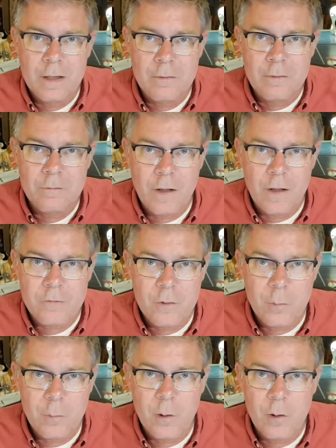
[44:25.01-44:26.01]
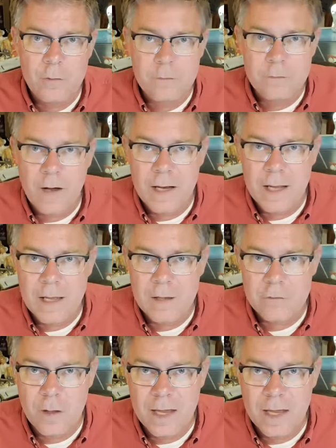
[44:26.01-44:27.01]
investable
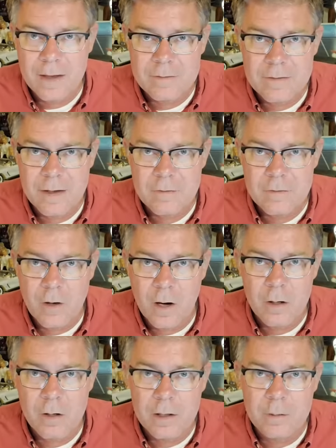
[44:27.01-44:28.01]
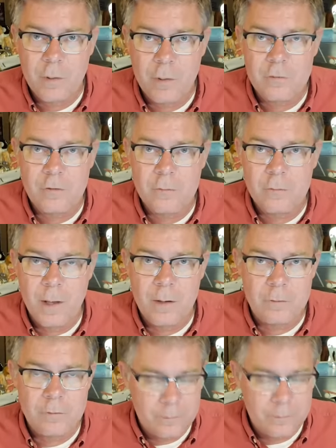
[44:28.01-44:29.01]
financial assets are in precious
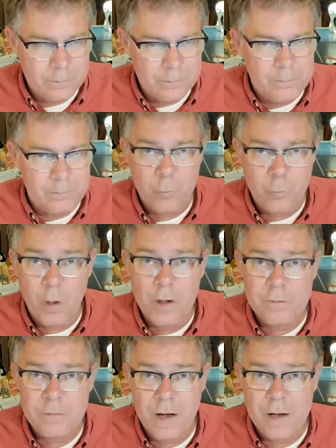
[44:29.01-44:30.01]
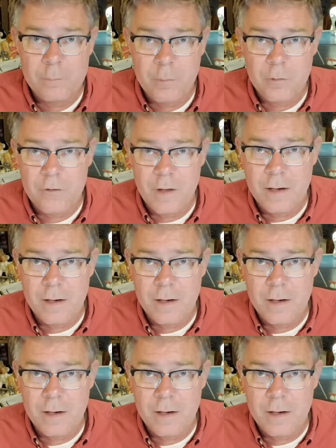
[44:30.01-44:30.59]
metals. 0.5%.